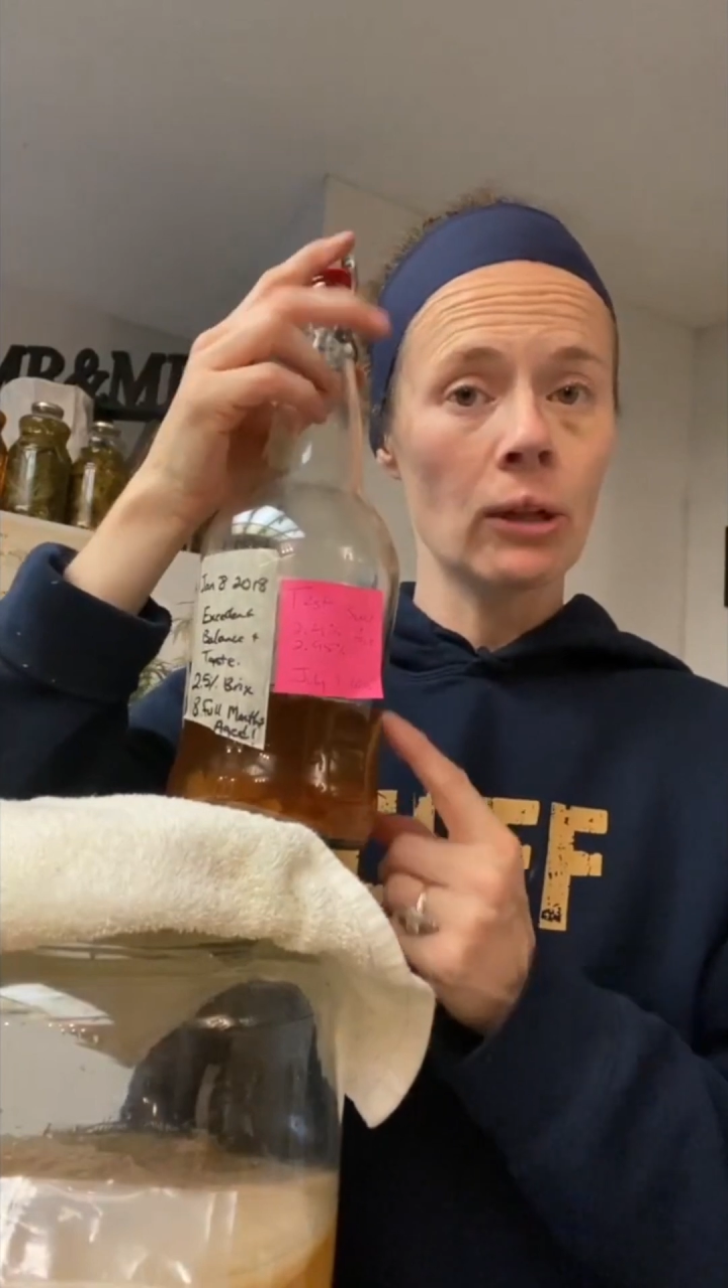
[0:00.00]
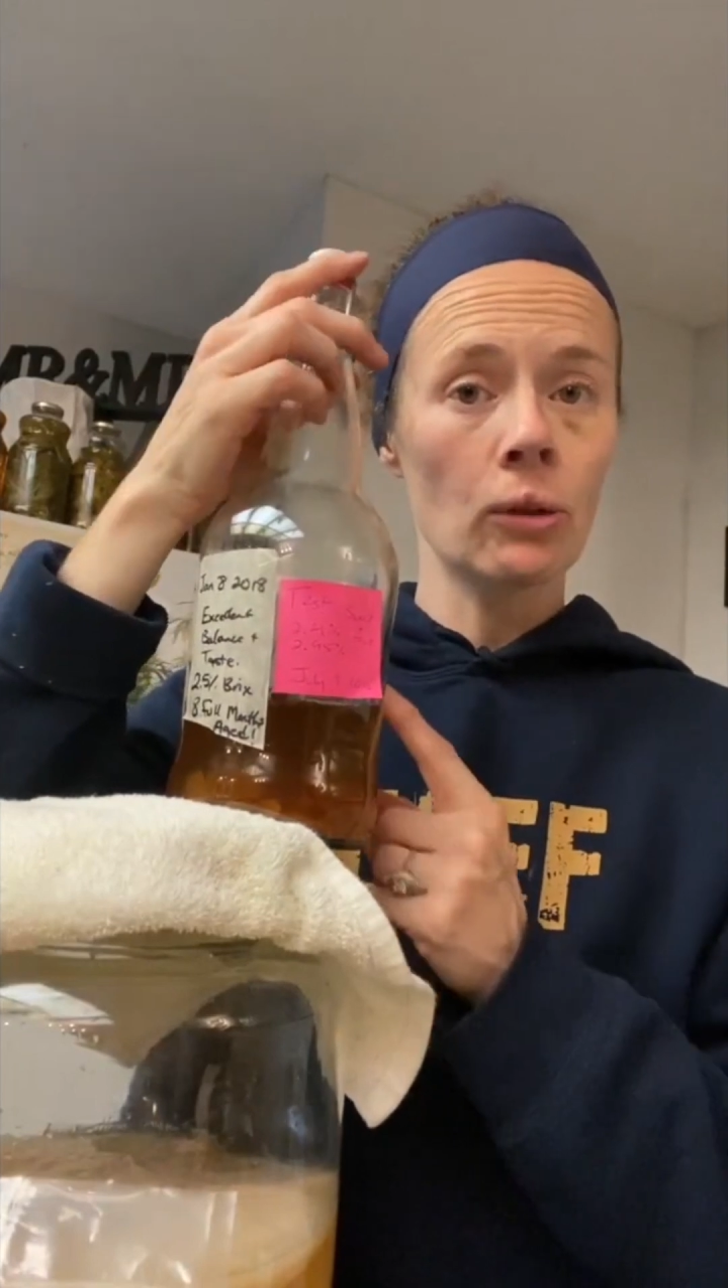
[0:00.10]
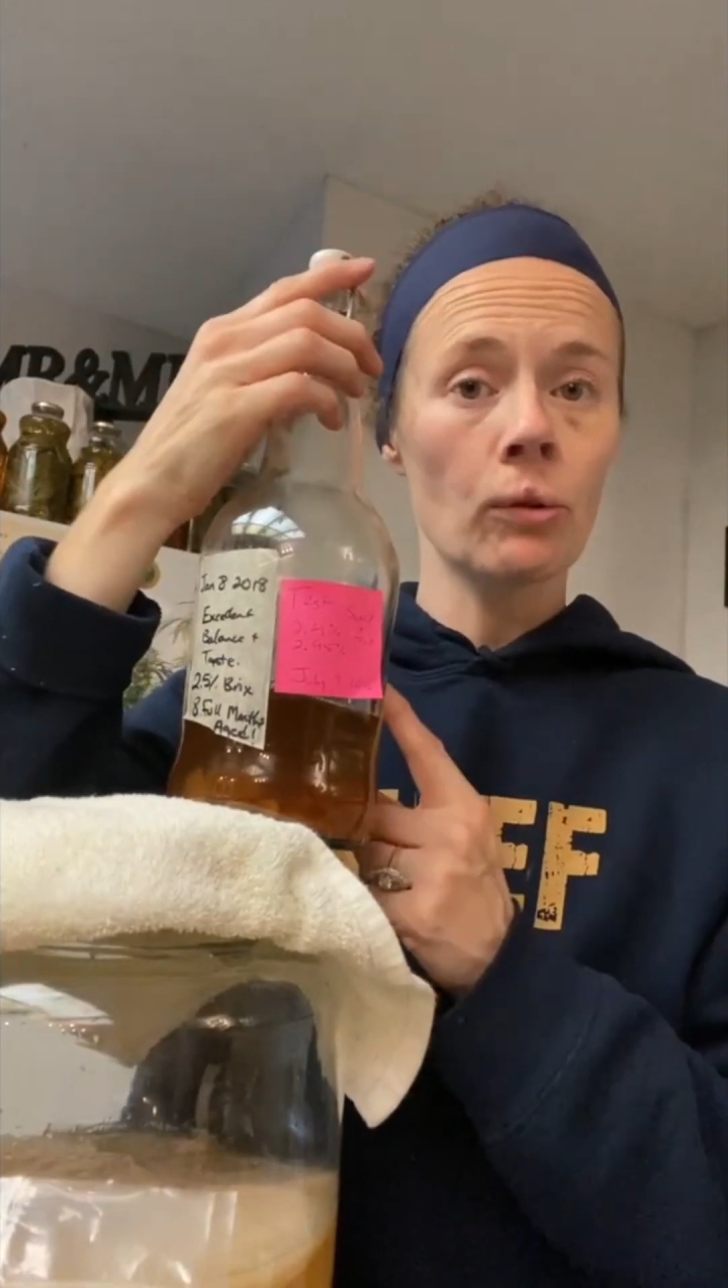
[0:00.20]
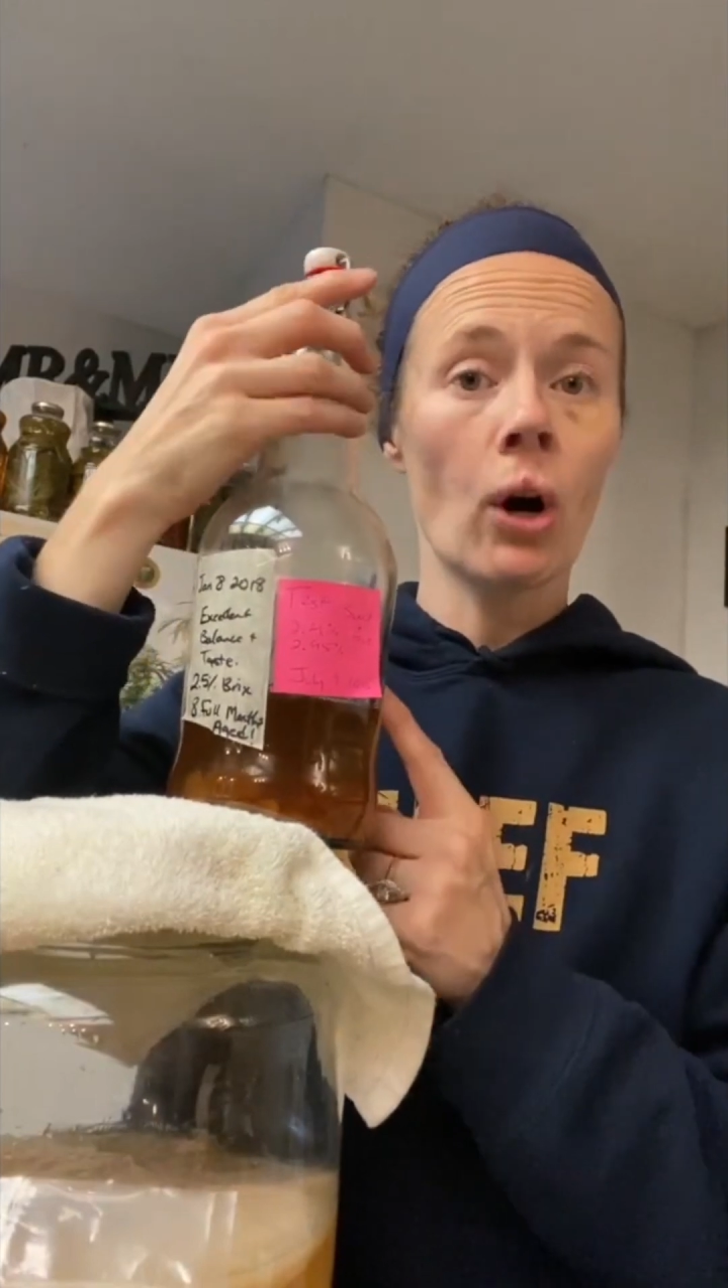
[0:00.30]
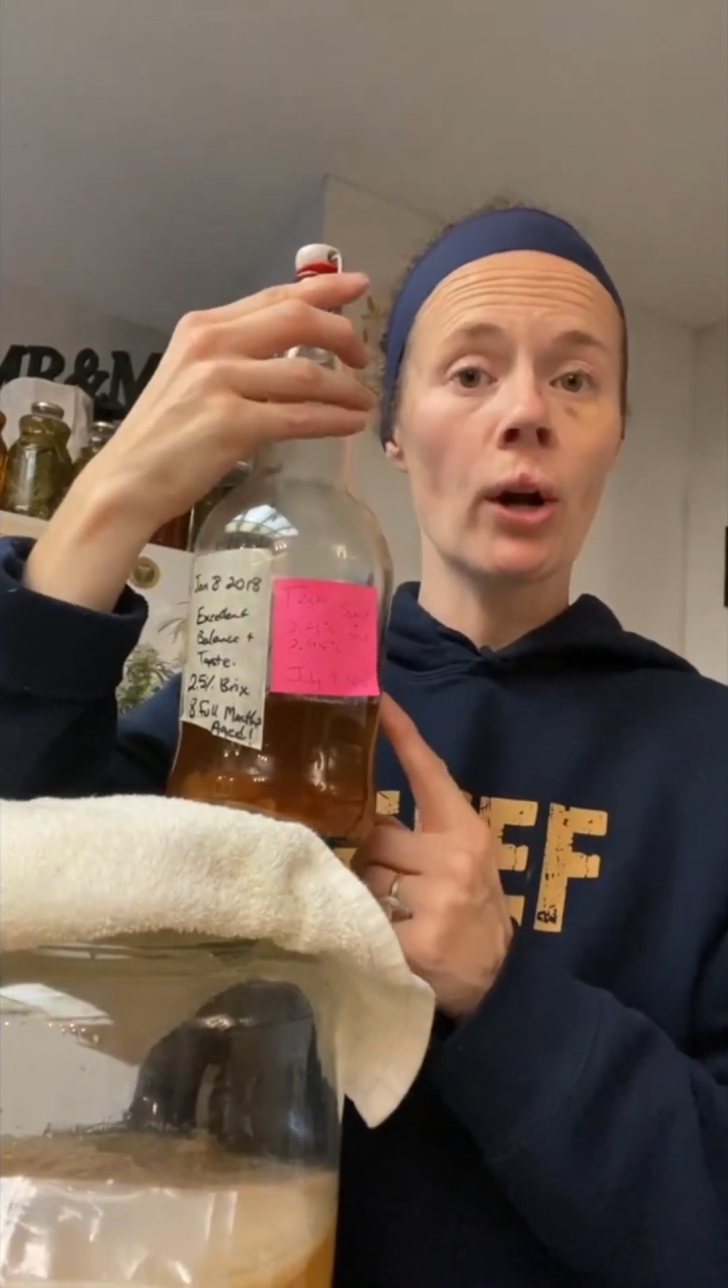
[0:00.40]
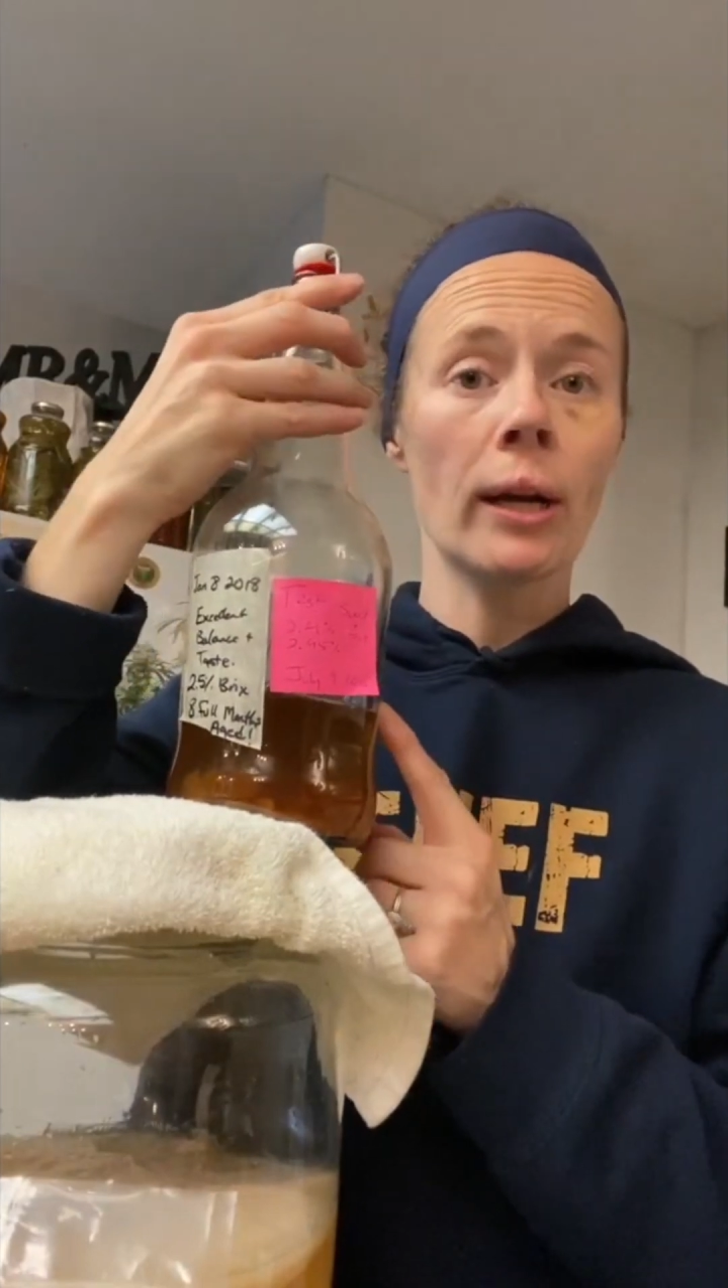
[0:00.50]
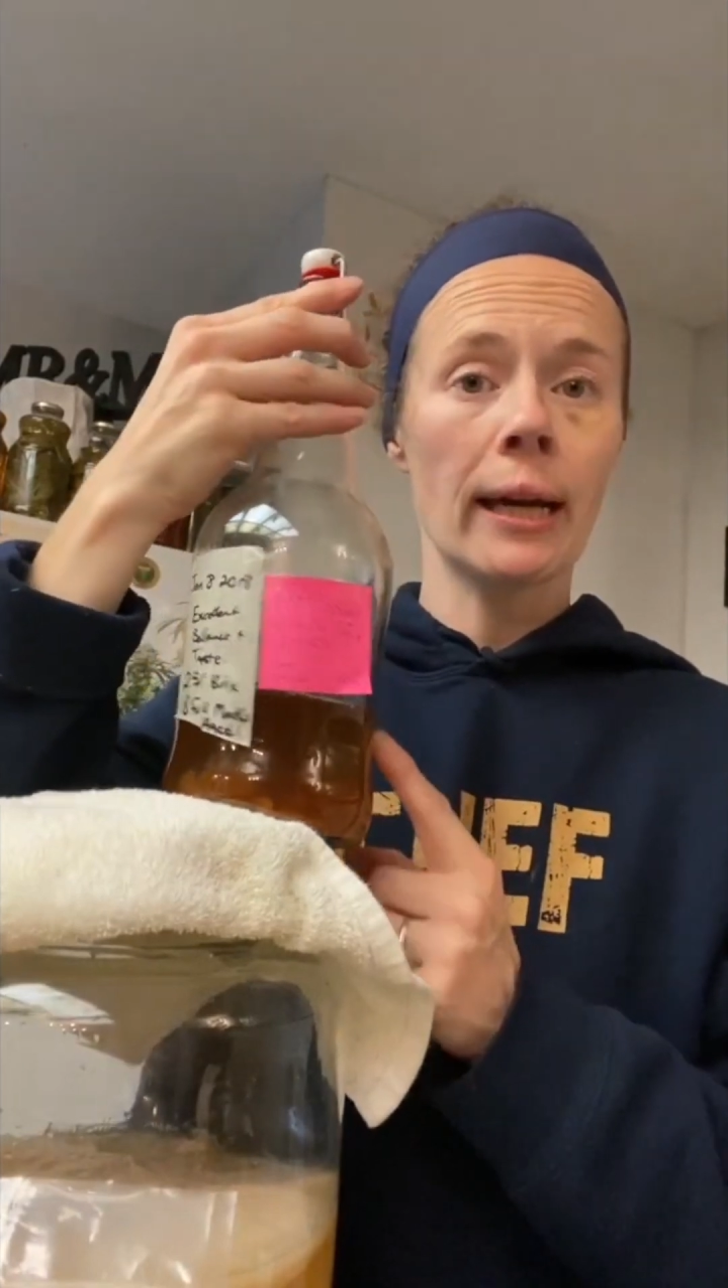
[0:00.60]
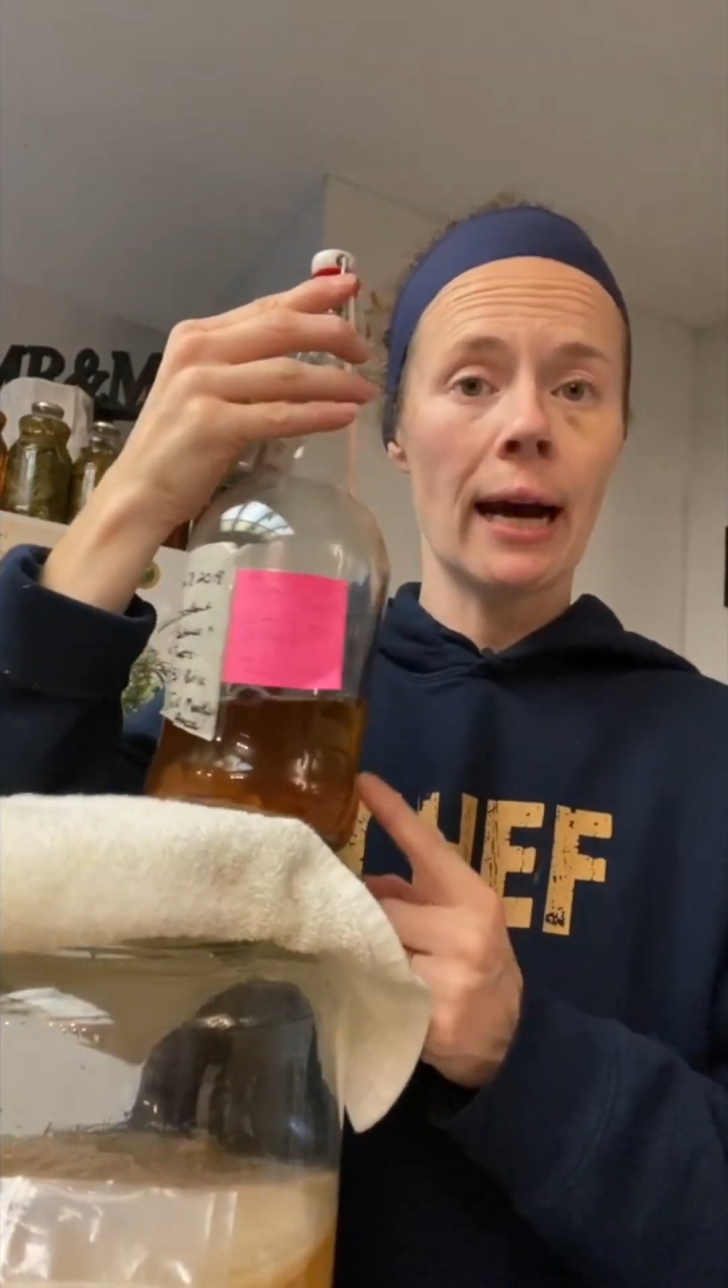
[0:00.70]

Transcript: and gluconic